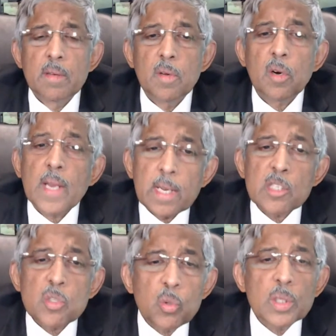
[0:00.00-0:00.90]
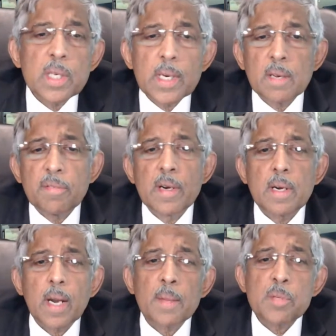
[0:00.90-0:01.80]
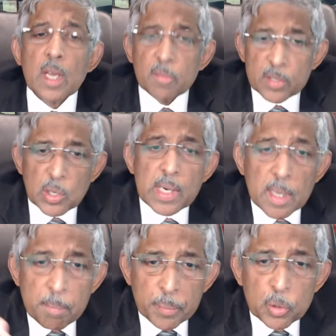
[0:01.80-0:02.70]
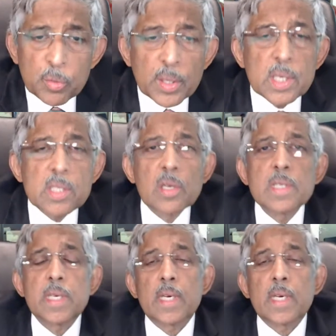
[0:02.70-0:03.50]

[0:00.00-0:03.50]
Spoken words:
You've got at least two or three different types which can improve your insulin